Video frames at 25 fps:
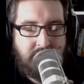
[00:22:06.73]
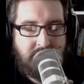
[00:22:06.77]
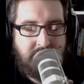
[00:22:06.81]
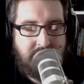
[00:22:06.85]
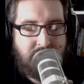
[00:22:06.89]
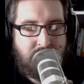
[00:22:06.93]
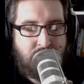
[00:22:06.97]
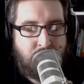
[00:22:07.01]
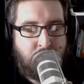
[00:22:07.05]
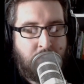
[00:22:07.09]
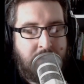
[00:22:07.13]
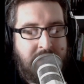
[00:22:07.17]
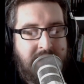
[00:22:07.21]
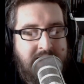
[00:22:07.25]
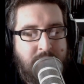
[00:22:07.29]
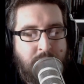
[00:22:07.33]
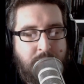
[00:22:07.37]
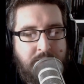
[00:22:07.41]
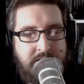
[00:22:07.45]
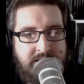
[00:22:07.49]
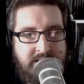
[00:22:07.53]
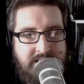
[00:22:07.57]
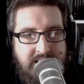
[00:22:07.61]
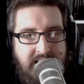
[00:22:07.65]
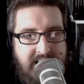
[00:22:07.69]
twin it
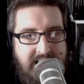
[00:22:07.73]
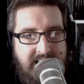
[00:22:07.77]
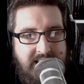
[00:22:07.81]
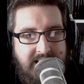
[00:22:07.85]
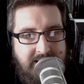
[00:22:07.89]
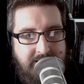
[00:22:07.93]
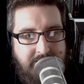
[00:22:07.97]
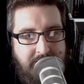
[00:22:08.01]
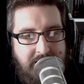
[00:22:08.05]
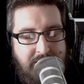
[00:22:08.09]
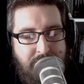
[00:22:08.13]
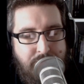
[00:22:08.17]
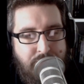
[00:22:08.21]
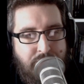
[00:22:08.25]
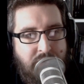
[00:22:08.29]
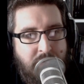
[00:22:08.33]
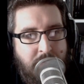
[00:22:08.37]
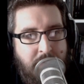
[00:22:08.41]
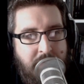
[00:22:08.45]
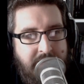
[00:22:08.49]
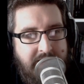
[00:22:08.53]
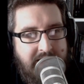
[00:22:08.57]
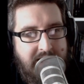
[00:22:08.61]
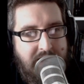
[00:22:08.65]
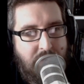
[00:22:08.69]
with their info
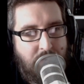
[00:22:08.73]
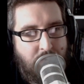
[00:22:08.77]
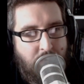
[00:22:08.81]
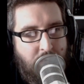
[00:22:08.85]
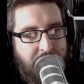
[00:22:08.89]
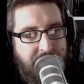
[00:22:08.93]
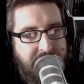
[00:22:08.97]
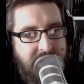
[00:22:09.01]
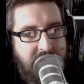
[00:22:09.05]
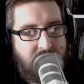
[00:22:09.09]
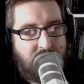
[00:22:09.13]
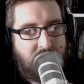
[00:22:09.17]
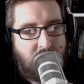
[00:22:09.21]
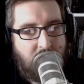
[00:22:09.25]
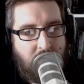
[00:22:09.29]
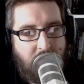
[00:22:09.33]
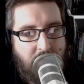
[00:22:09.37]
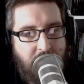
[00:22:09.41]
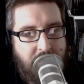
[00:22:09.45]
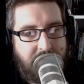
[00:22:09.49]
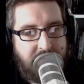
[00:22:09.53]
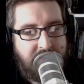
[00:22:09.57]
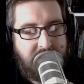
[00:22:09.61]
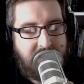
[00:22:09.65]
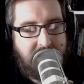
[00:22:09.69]
and their lore that you've got
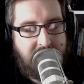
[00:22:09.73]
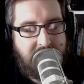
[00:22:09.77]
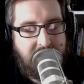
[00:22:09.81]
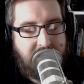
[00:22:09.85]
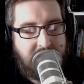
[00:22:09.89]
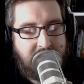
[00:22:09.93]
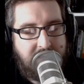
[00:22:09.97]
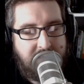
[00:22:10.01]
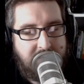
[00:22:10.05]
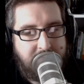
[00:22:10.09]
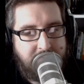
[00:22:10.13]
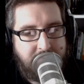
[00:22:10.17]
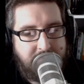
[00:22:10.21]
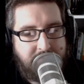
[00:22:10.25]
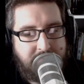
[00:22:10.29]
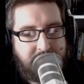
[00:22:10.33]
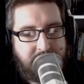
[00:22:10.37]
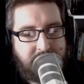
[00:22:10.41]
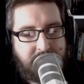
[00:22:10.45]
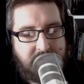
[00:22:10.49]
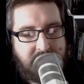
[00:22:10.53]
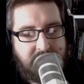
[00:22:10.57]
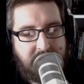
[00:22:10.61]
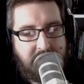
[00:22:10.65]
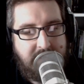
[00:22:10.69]
on the
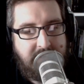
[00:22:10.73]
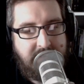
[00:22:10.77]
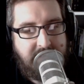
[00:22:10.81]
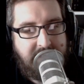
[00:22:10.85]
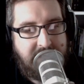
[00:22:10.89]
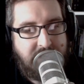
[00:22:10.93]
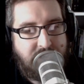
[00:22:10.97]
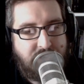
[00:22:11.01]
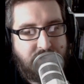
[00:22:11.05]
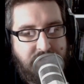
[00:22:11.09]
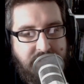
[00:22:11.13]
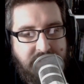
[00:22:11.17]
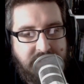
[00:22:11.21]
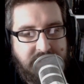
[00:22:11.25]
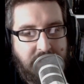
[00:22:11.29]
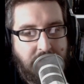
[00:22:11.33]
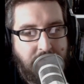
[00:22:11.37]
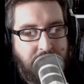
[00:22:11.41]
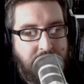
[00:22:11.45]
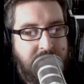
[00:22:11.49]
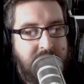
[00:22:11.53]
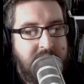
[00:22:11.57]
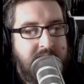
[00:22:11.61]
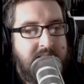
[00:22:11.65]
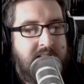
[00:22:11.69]
in the entry. So,
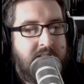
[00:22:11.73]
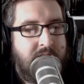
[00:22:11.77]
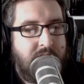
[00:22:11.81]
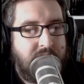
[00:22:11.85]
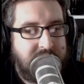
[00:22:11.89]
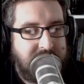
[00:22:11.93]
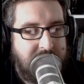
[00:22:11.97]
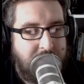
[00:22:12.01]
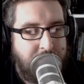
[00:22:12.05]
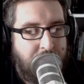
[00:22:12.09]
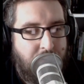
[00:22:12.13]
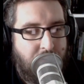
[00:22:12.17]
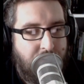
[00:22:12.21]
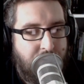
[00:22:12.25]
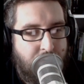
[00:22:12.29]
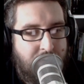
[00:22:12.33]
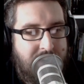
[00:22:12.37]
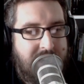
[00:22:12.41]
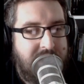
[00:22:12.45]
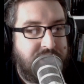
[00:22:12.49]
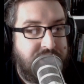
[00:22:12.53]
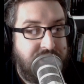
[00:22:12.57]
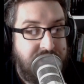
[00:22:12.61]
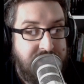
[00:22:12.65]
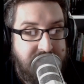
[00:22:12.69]
for example, the
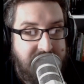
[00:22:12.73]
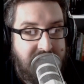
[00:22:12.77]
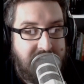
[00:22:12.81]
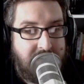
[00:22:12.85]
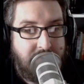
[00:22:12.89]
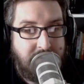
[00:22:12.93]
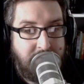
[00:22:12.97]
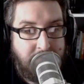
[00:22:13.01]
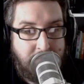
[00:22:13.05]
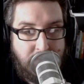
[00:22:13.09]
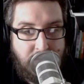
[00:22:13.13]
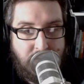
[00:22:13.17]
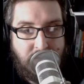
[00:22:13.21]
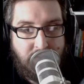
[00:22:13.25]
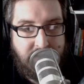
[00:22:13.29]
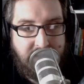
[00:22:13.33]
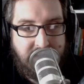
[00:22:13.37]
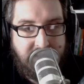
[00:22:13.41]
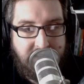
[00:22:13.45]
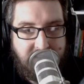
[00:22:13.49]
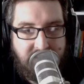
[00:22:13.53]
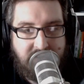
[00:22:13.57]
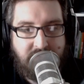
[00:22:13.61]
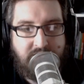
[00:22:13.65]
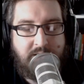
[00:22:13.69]
rash and daring Murin
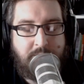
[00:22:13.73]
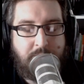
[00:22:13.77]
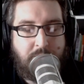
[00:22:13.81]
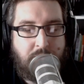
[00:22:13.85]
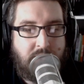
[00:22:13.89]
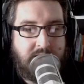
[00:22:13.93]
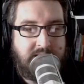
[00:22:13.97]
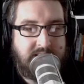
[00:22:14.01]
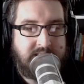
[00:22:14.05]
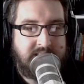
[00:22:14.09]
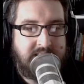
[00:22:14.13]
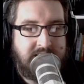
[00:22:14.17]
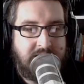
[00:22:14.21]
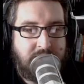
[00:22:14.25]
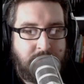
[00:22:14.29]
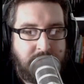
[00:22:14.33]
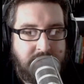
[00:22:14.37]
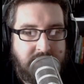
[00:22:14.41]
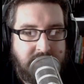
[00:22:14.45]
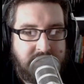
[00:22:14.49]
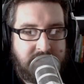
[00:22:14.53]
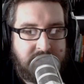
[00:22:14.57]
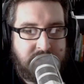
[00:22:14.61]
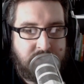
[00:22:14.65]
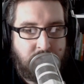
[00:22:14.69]
has developed great skill with
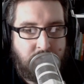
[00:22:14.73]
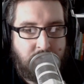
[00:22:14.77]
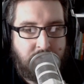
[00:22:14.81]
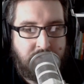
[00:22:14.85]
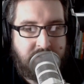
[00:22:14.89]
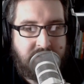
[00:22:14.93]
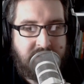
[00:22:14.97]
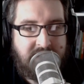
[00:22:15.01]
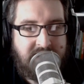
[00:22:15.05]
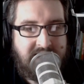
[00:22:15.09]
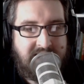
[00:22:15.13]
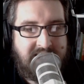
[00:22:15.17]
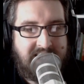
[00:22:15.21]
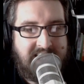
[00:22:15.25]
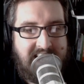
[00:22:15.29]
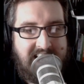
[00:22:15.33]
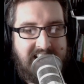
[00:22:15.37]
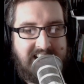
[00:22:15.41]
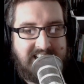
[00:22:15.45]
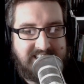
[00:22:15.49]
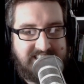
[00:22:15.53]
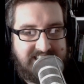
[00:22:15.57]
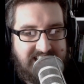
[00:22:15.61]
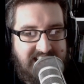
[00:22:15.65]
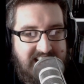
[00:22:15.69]
his sword
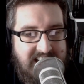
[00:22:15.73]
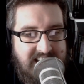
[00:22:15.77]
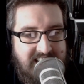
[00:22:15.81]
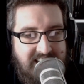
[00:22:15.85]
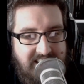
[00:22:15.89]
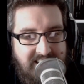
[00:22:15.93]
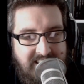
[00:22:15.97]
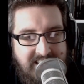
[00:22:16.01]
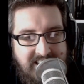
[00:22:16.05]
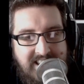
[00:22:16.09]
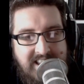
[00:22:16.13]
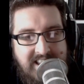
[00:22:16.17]
Kalazal.